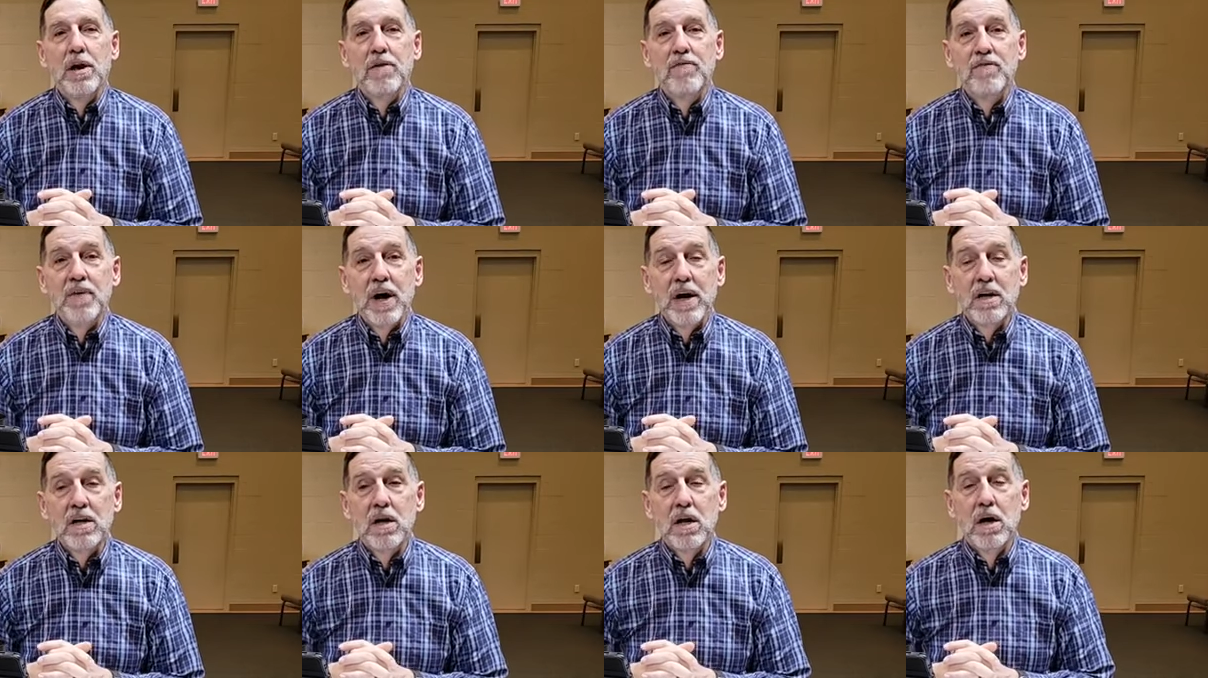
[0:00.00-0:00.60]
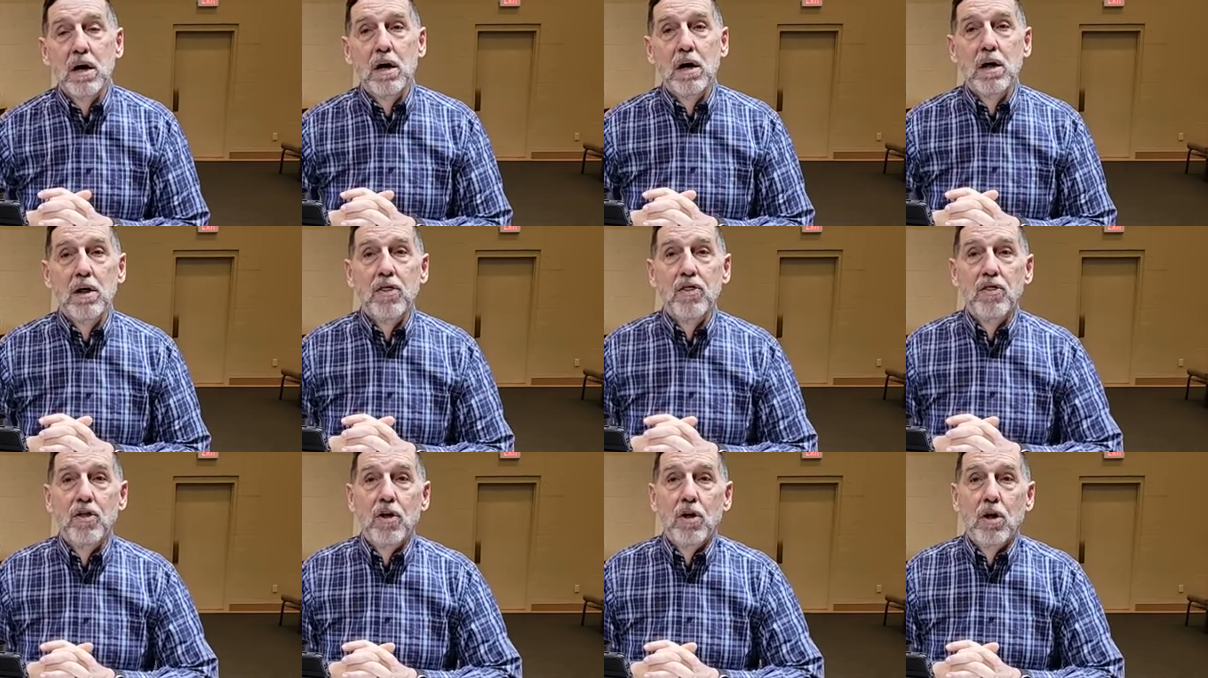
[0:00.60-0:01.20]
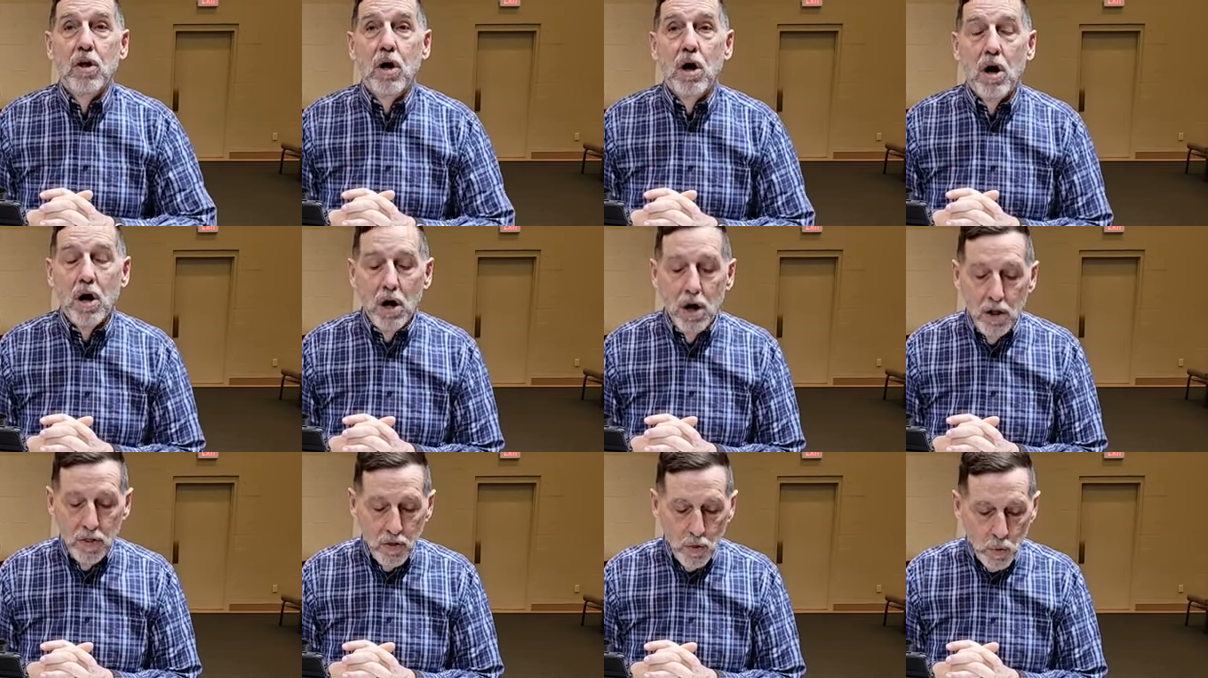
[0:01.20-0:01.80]
In fact, the
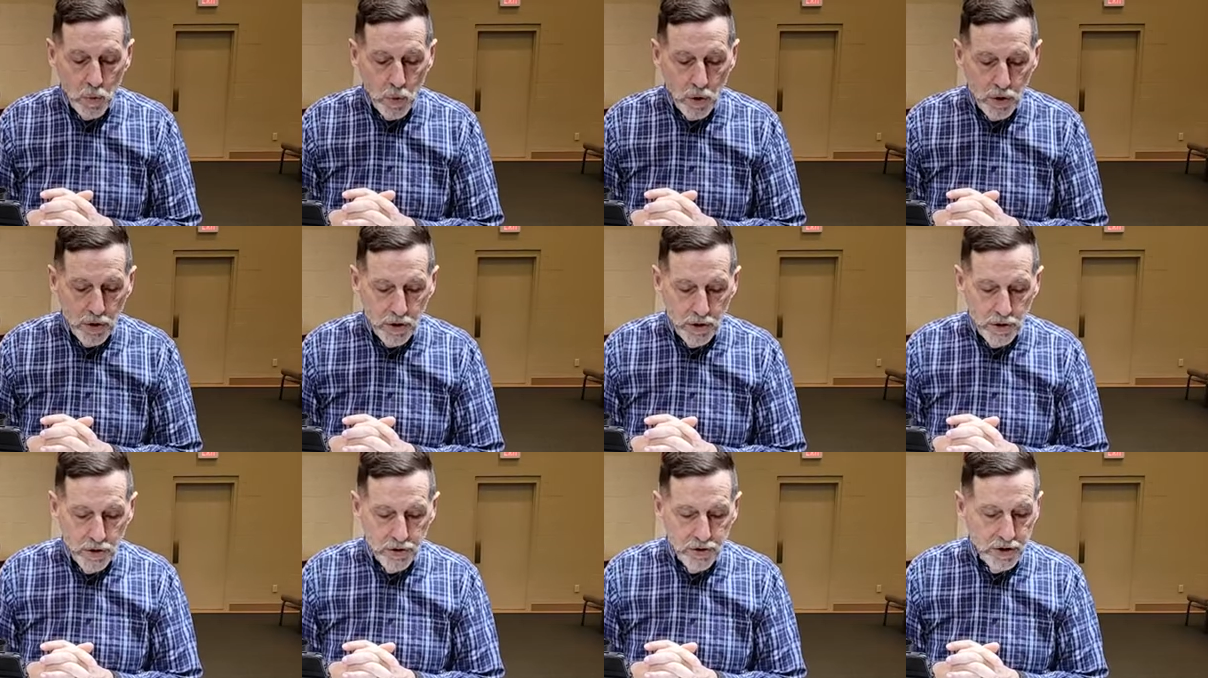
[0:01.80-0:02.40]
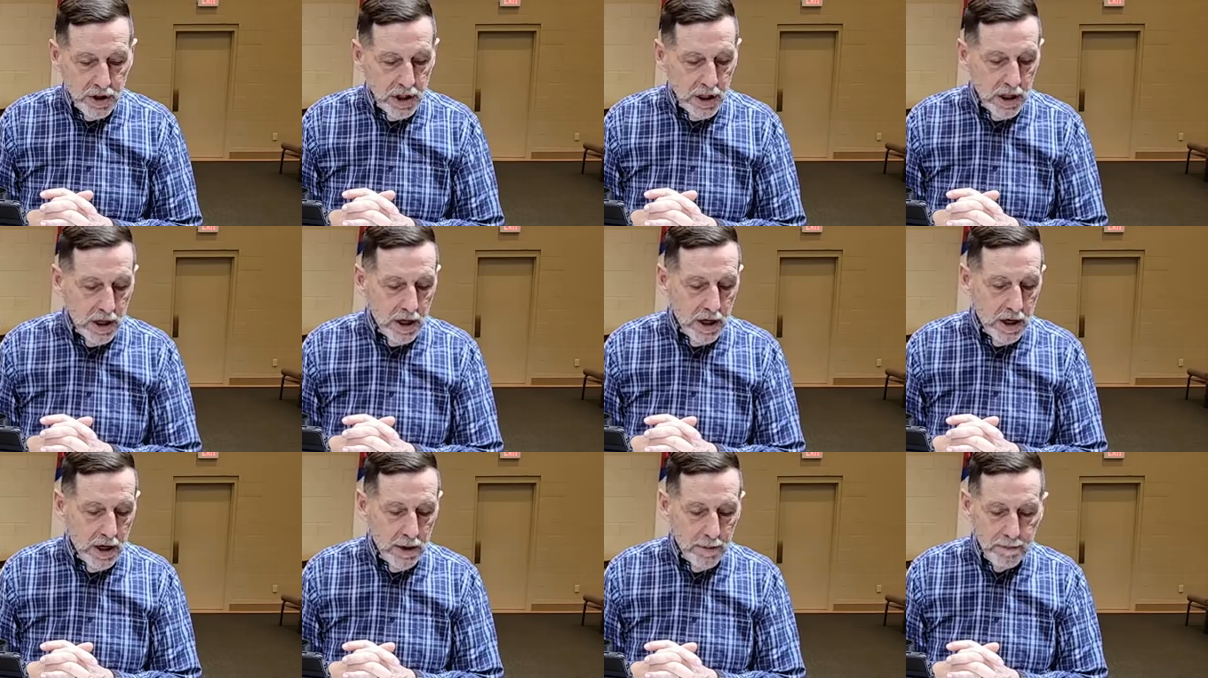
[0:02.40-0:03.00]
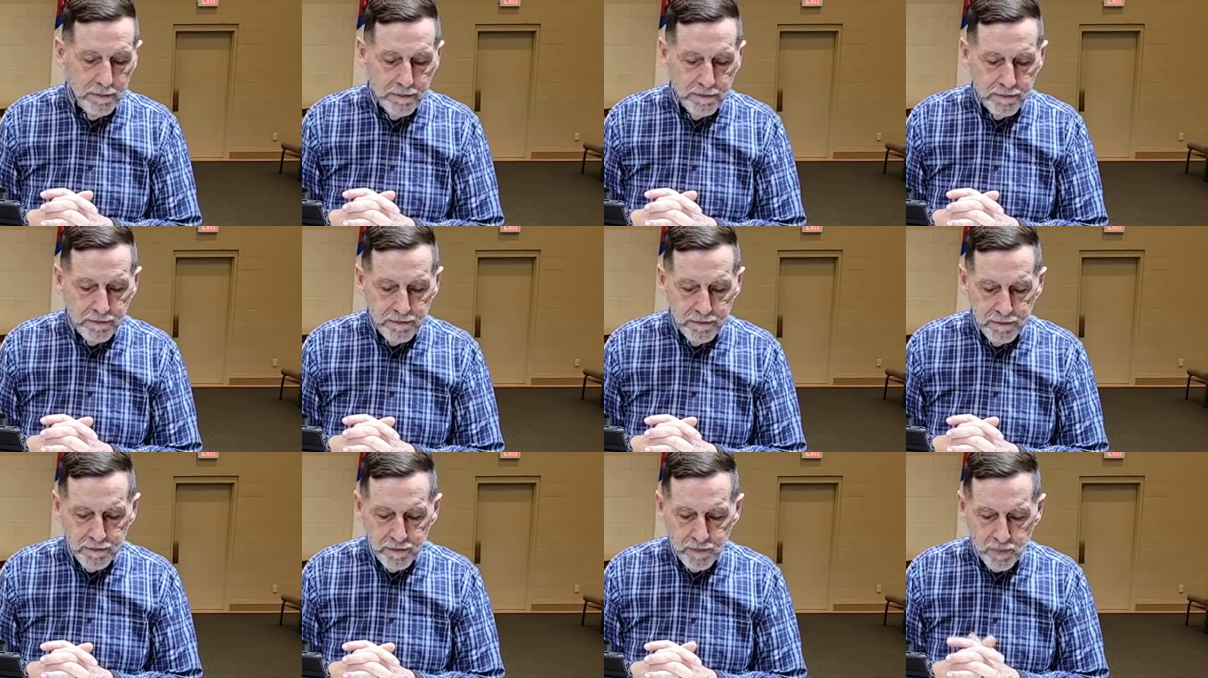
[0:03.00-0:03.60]
law, the Word,
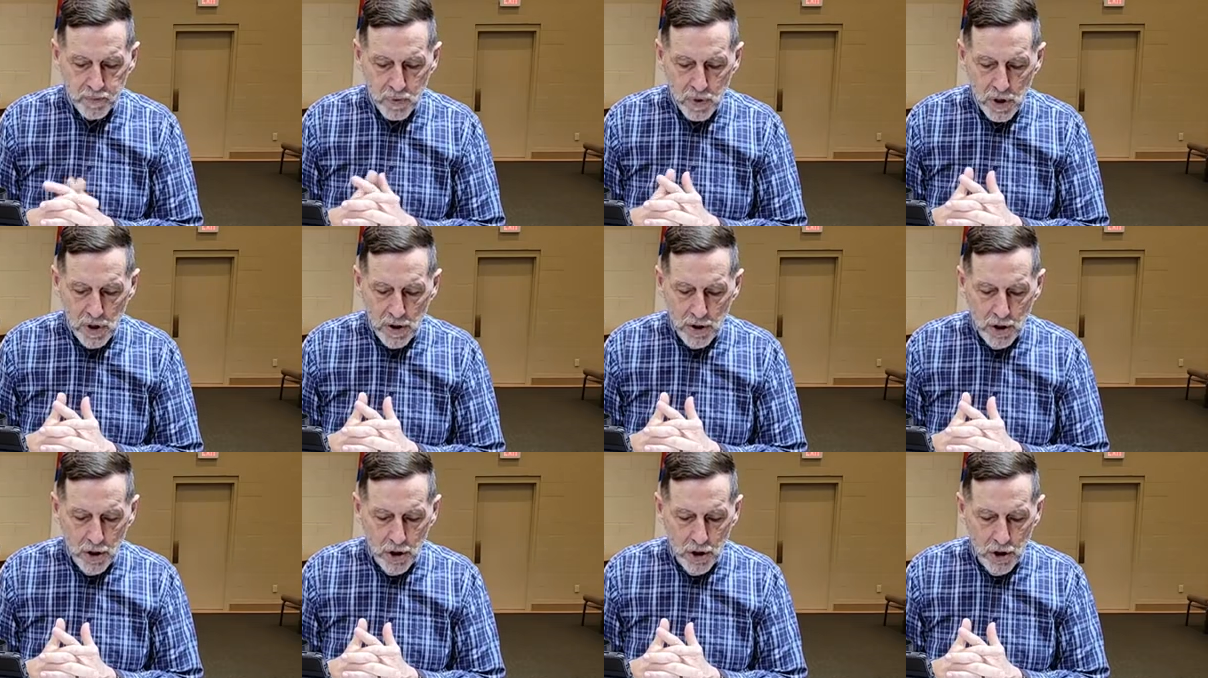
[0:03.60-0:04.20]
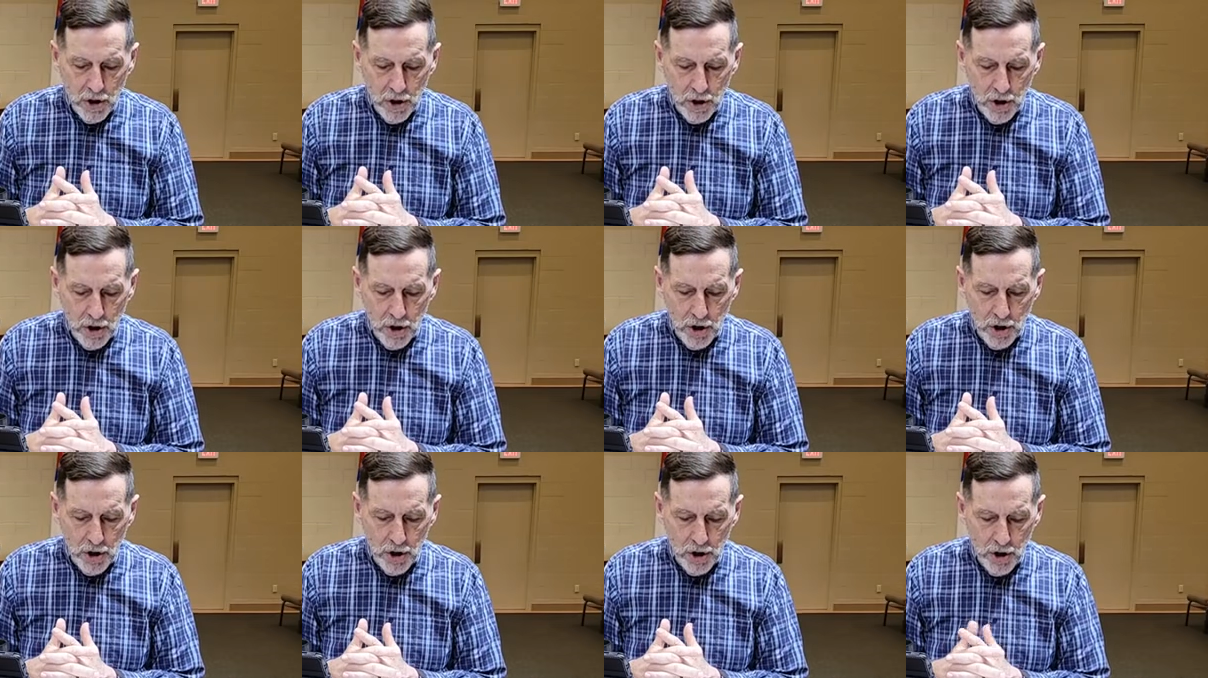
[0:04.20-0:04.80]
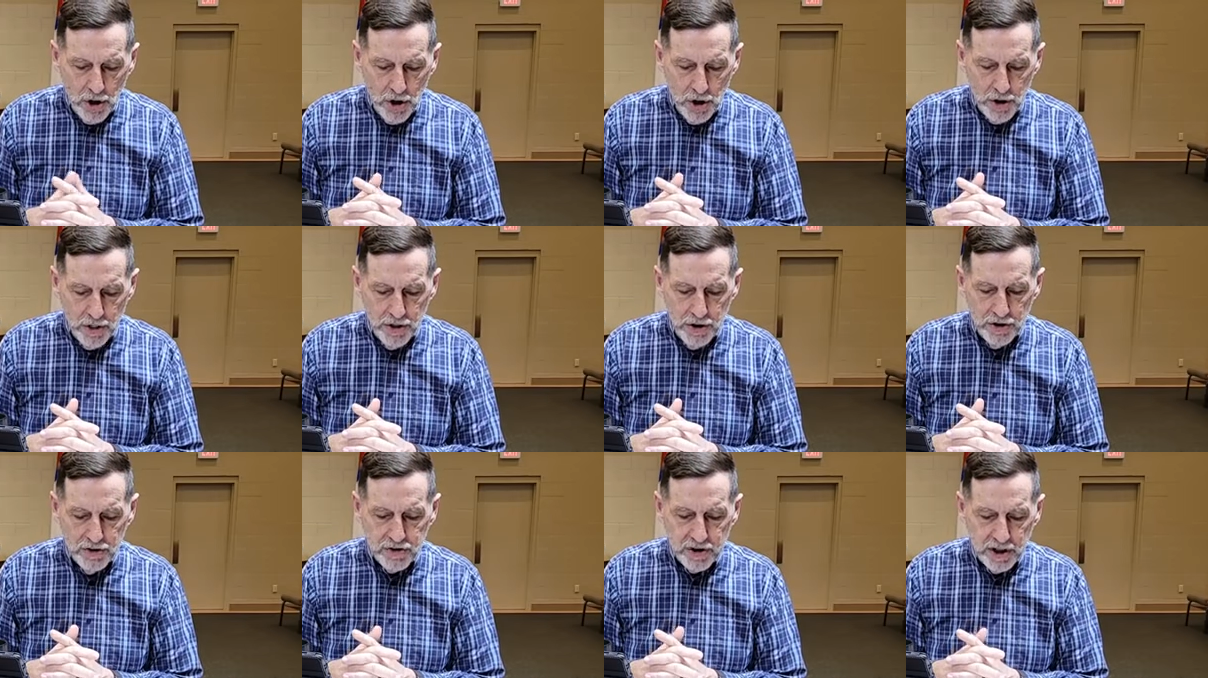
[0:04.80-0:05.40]

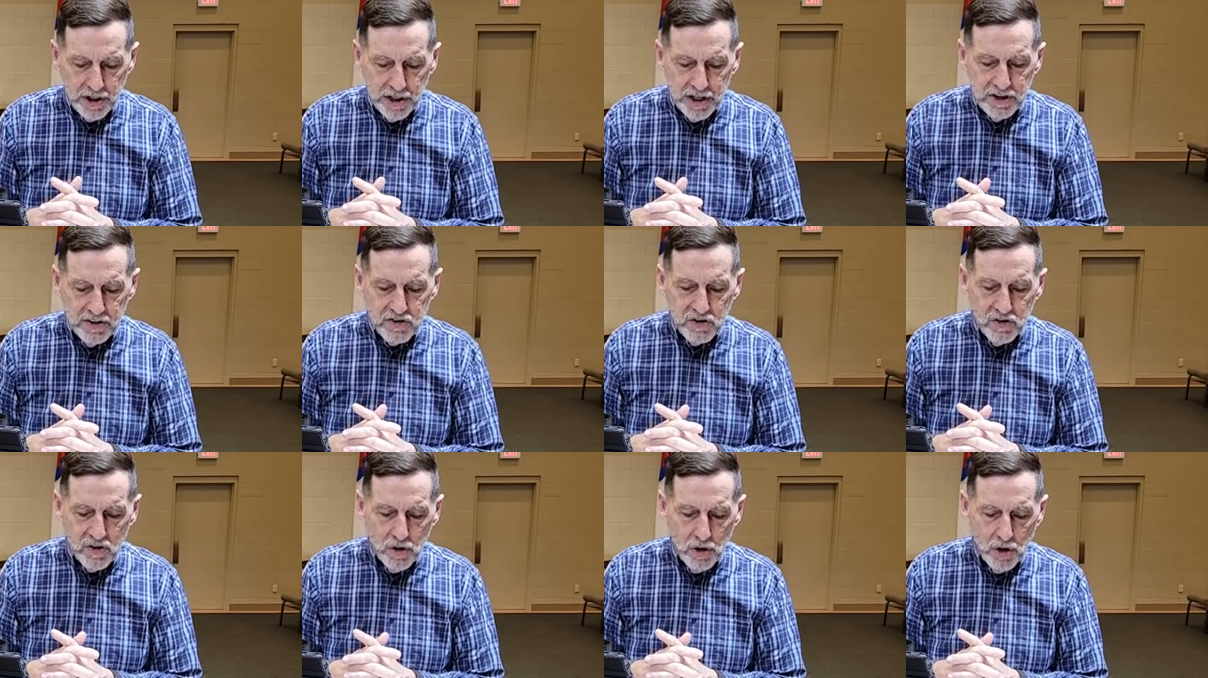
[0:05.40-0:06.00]
there's at least